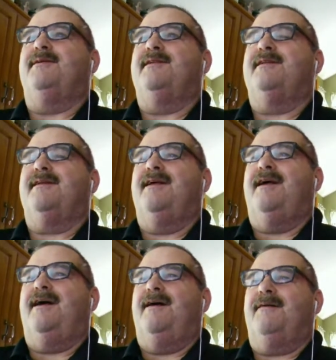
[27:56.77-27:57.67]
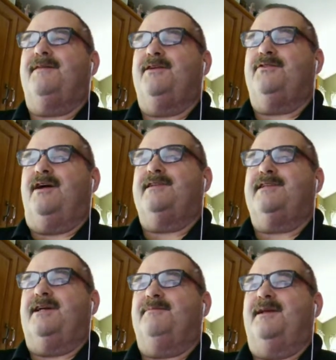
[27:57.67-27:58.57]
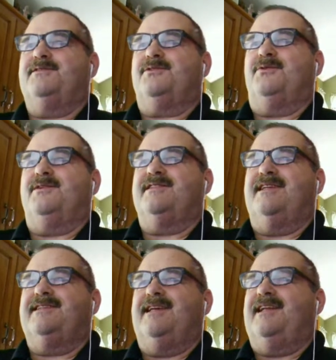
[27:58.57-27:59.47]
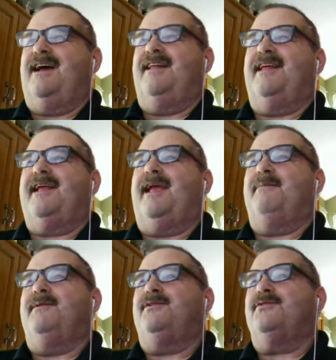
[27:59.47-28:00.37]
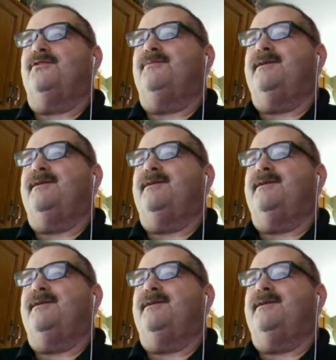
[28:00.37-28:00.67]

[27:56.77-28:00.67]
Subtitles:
But you try to tell them that stories, and they say, "Yeah, that can't be true."